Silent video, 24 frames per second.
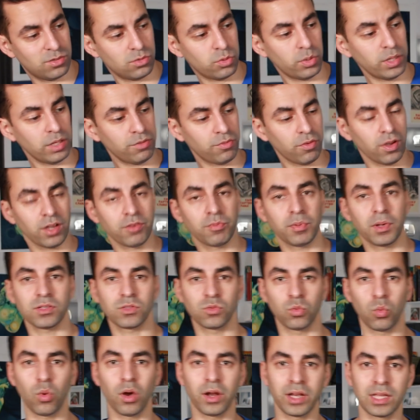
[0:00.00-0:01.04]
25
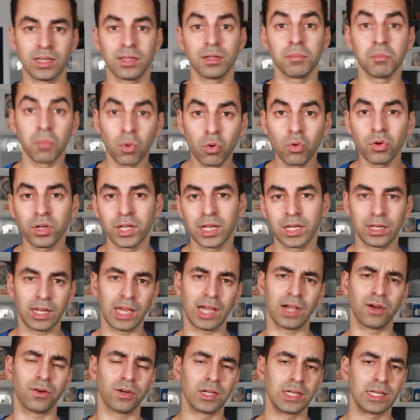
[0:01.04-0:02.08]
past one in the morning
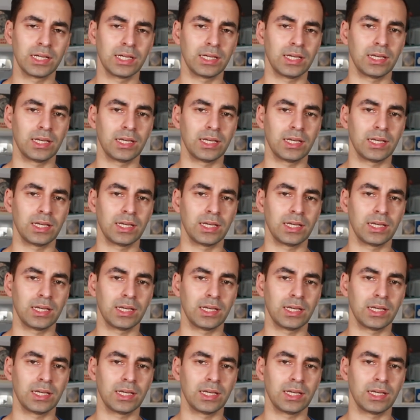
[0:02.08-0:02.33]
now.